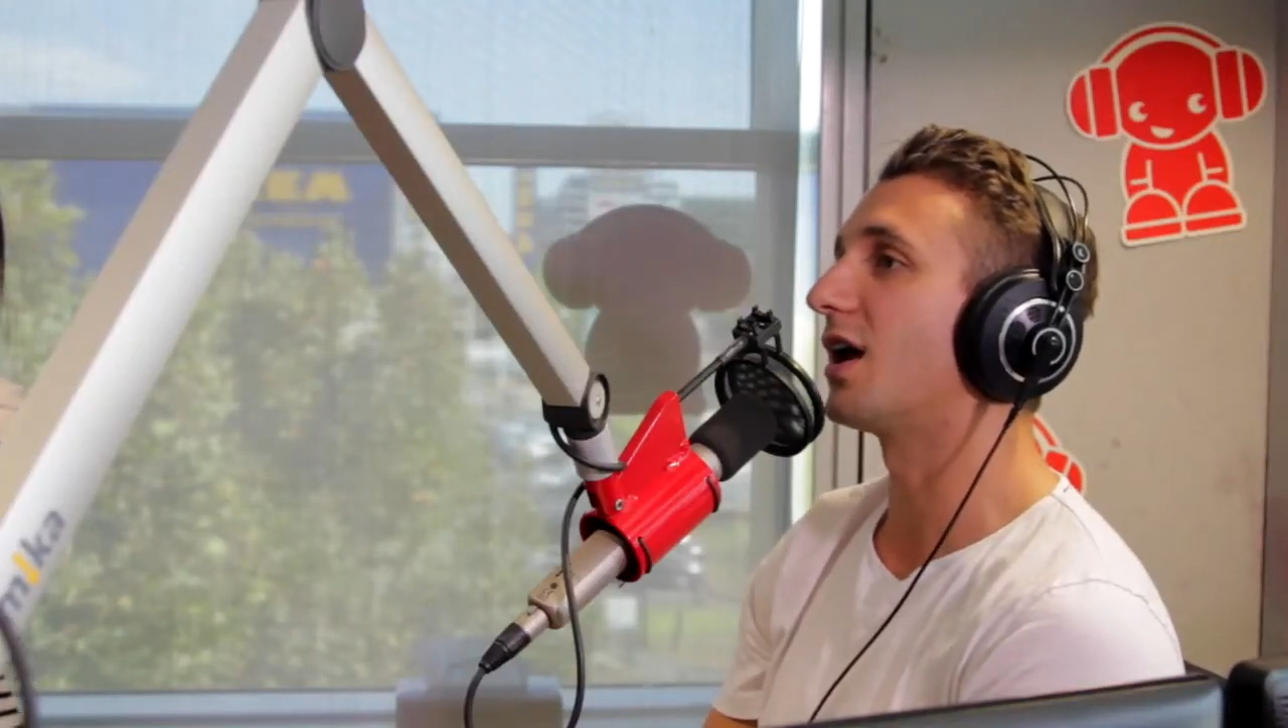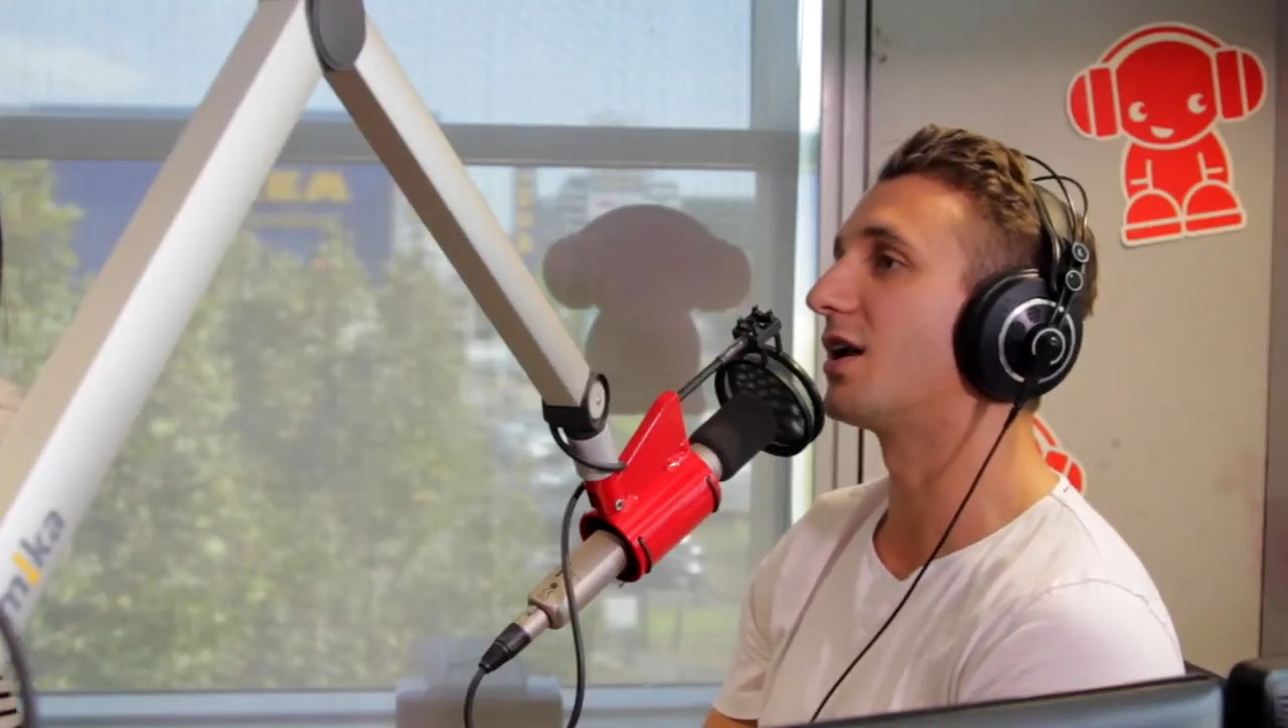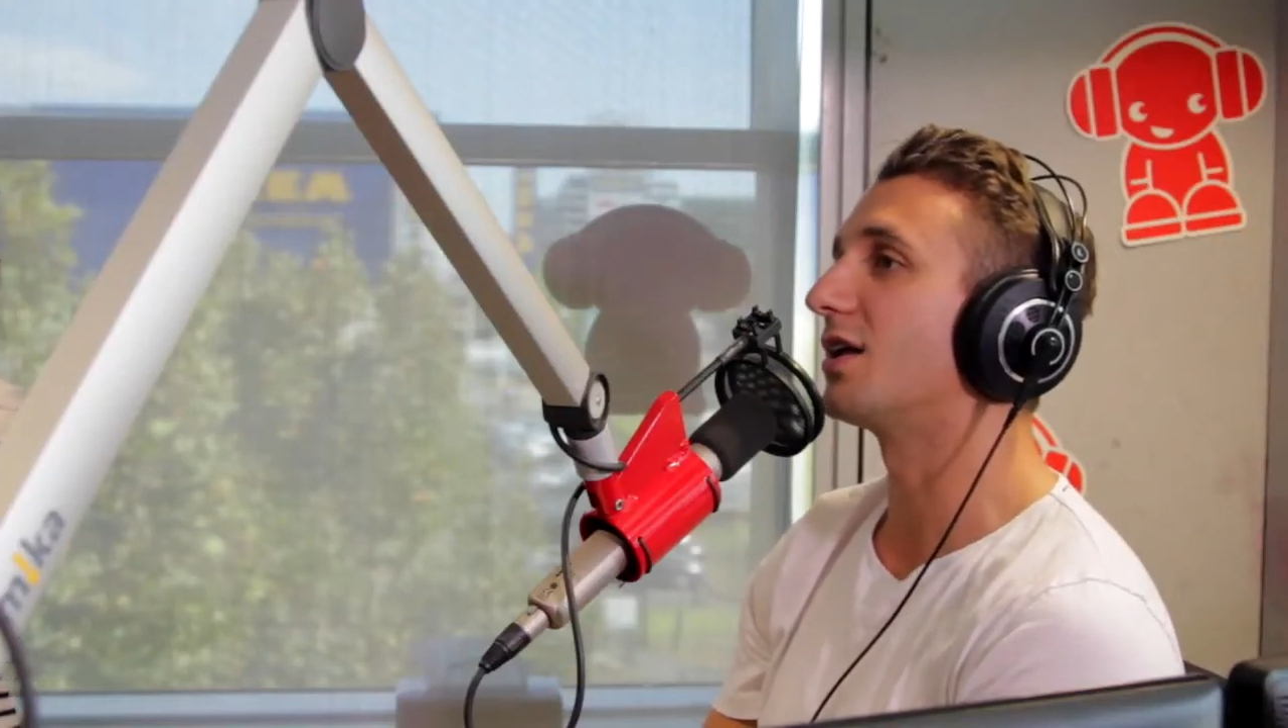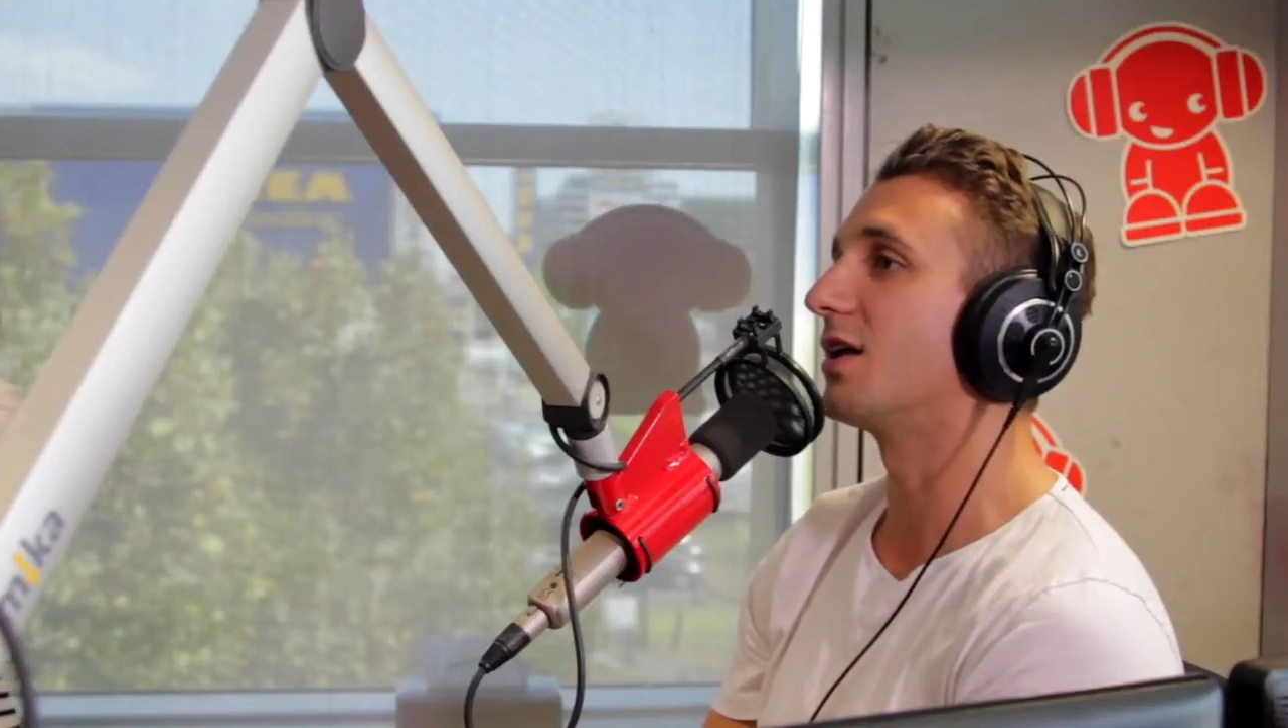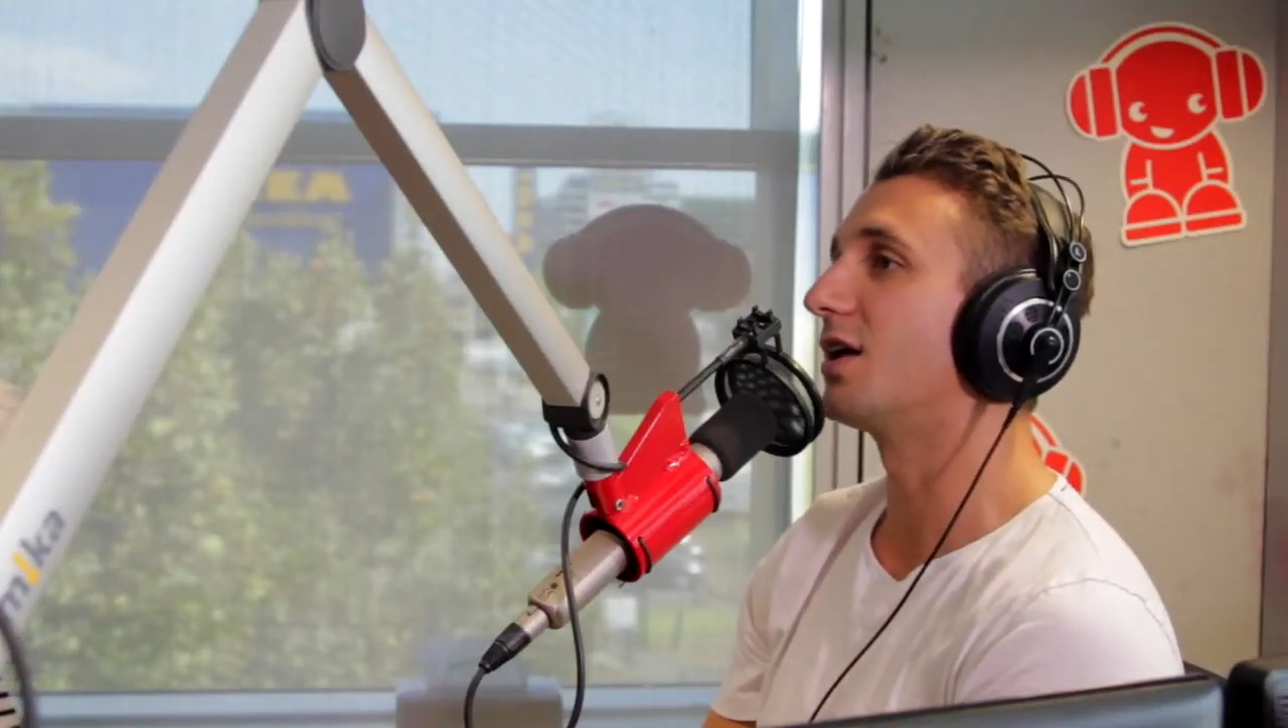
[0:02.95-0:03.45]
I,
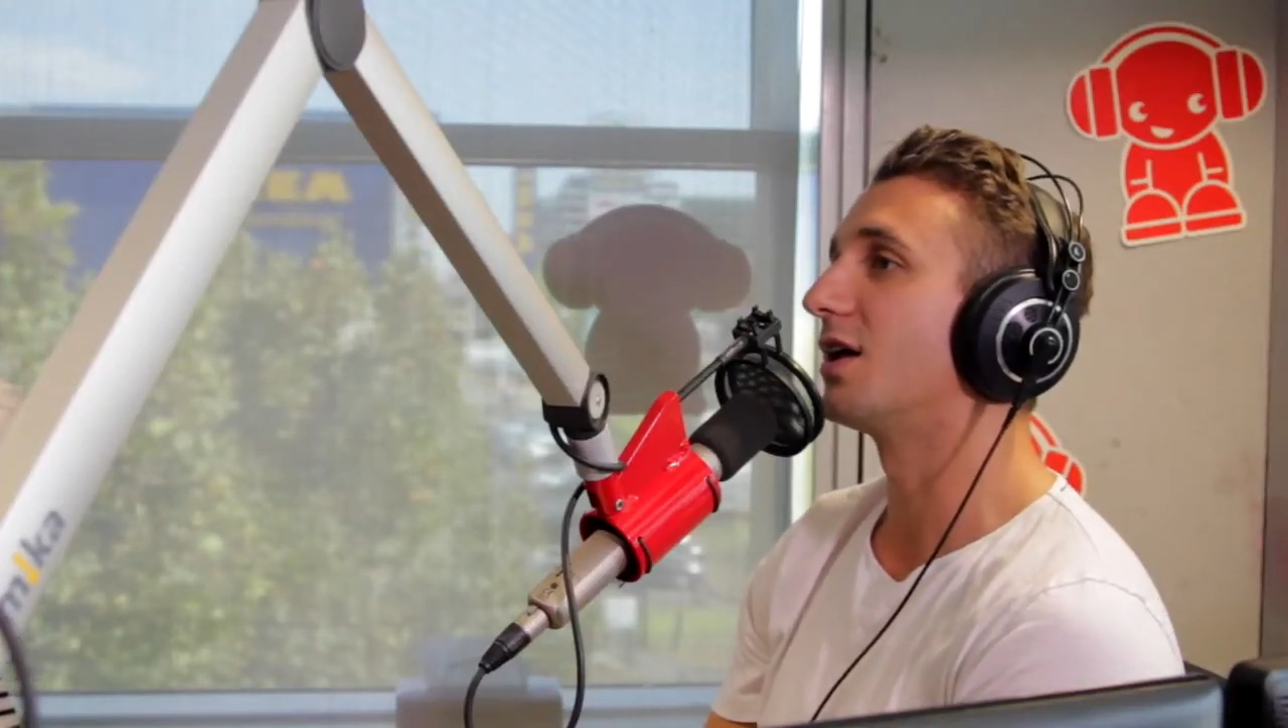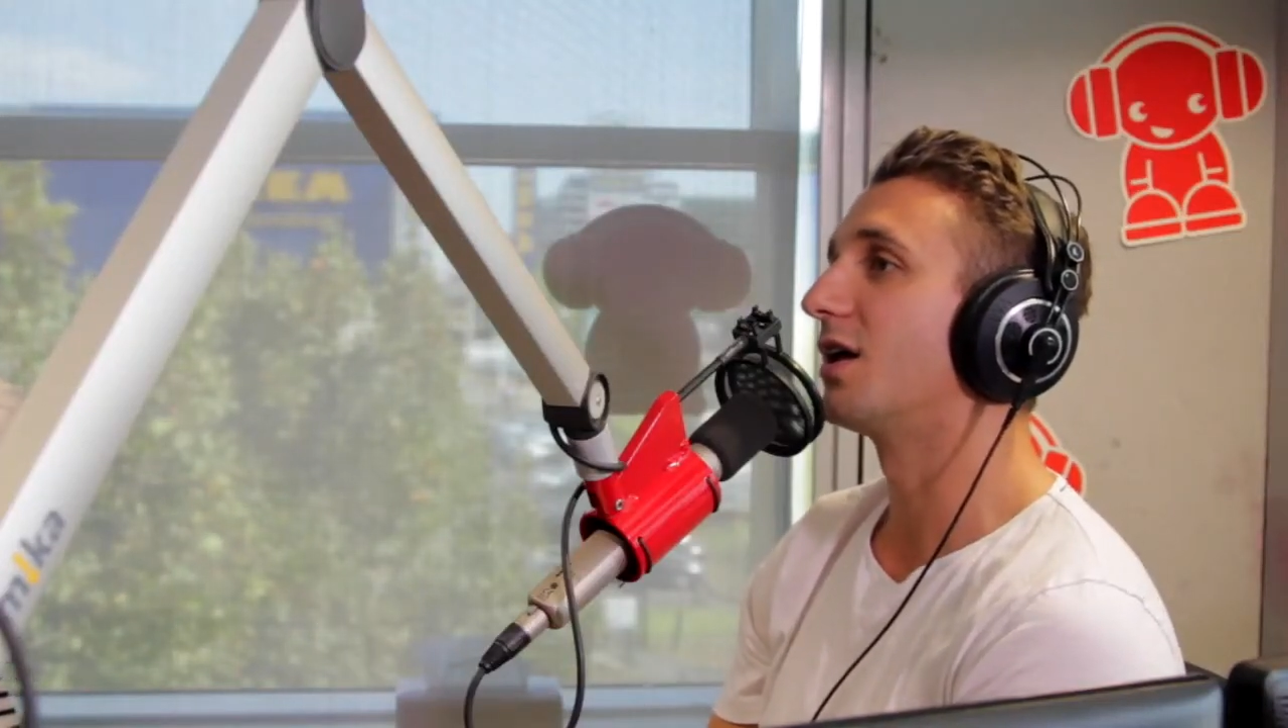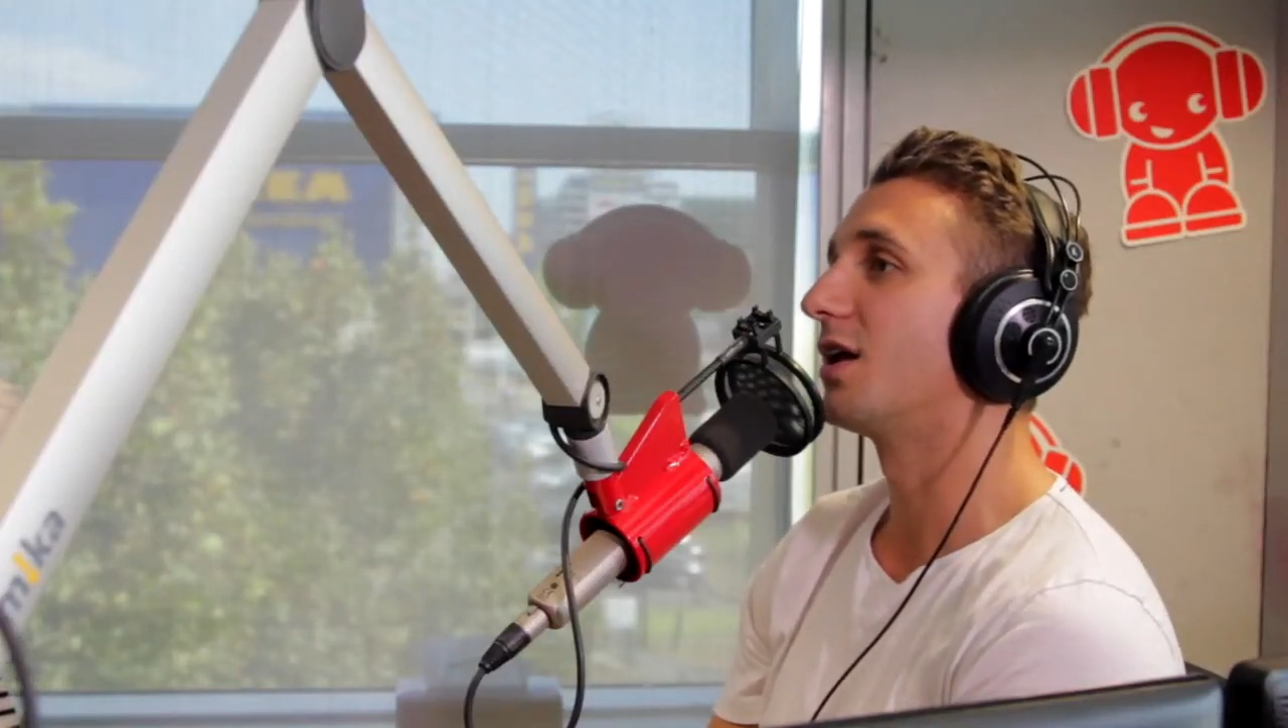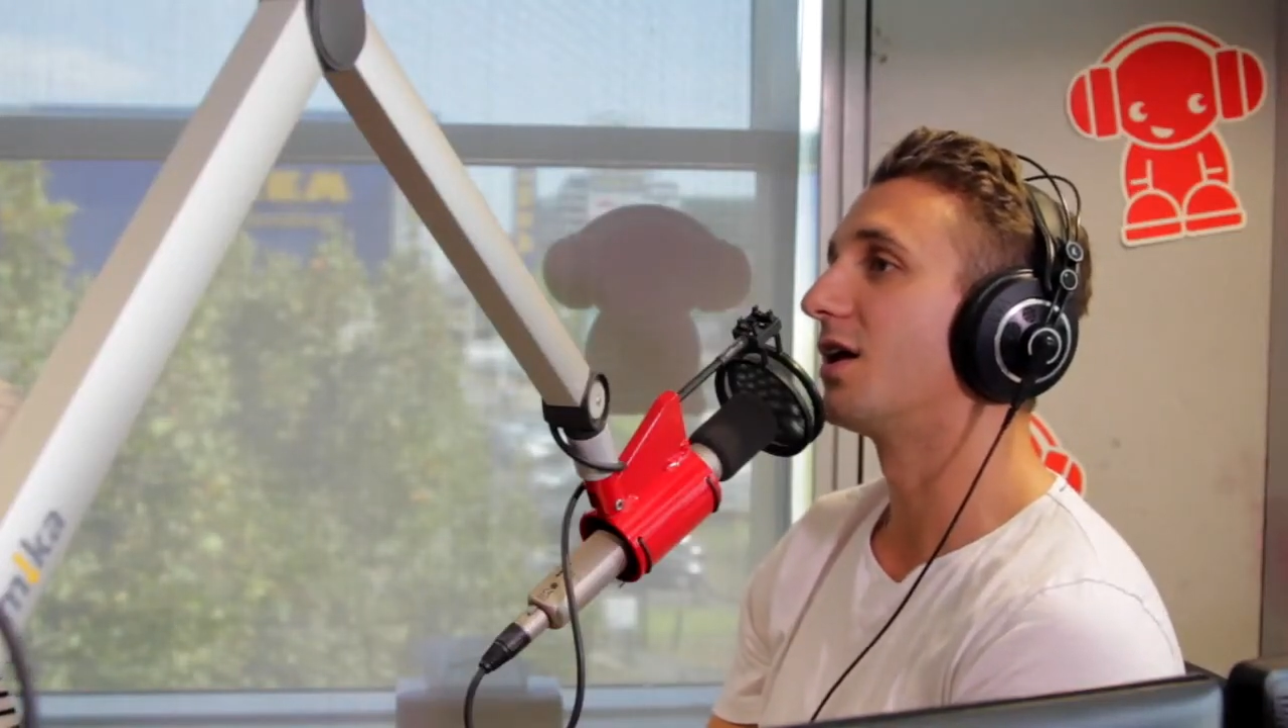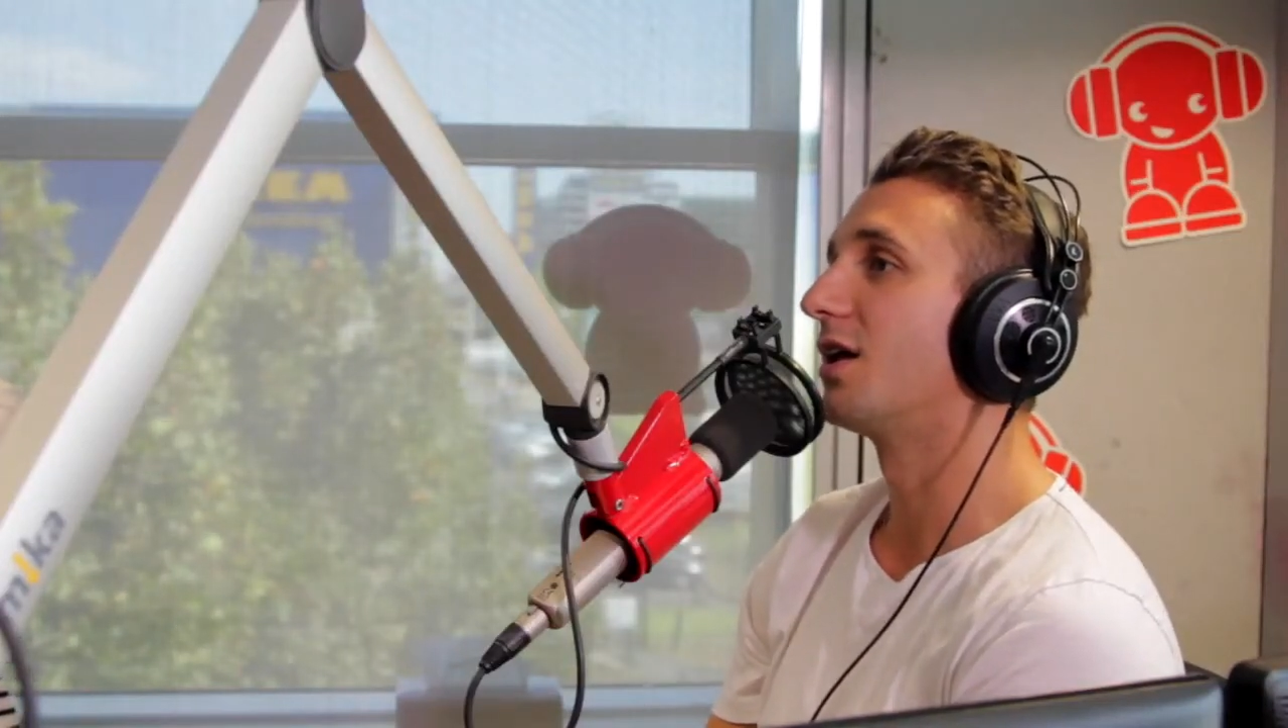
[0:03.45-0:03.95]
did. I don't know how
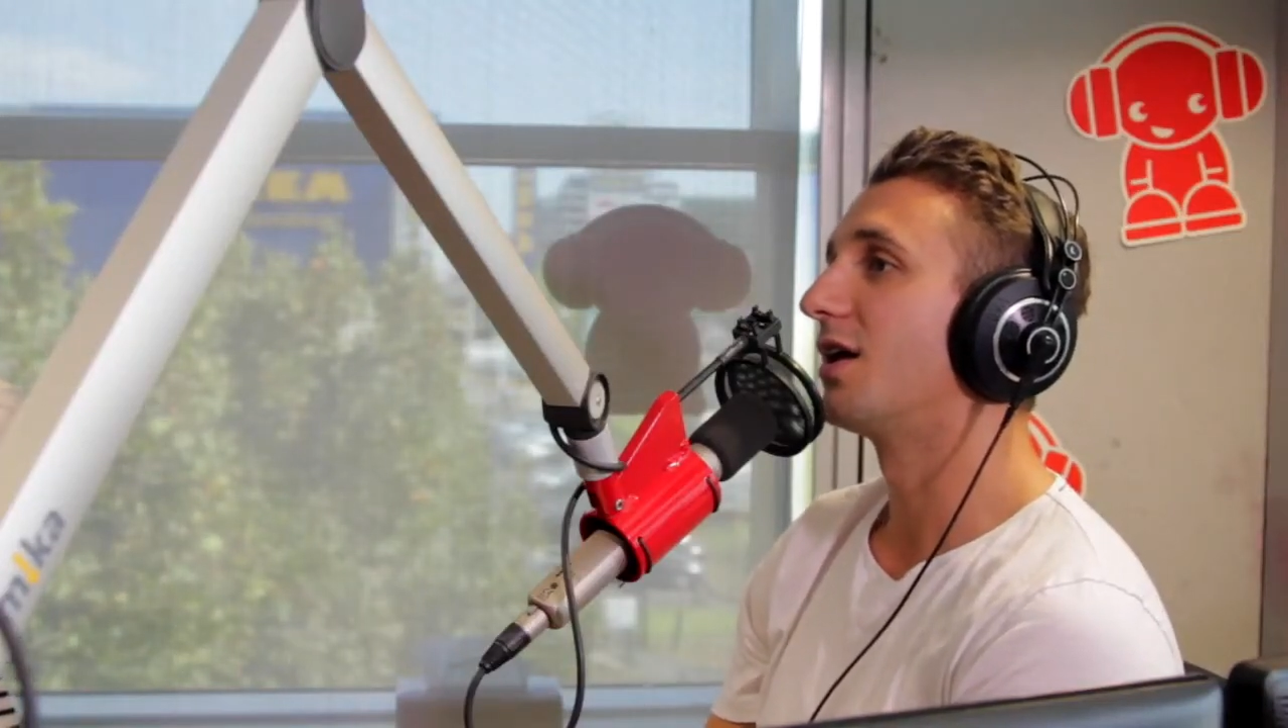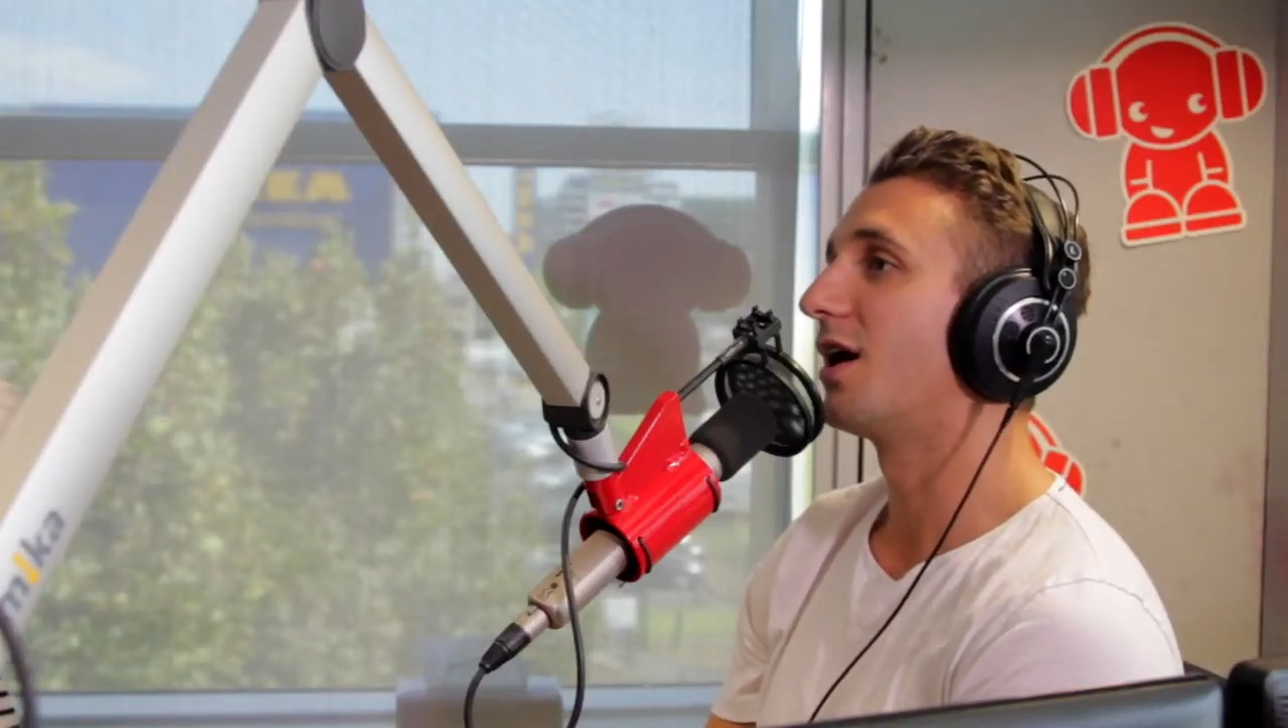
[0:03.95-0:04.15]
to juggle.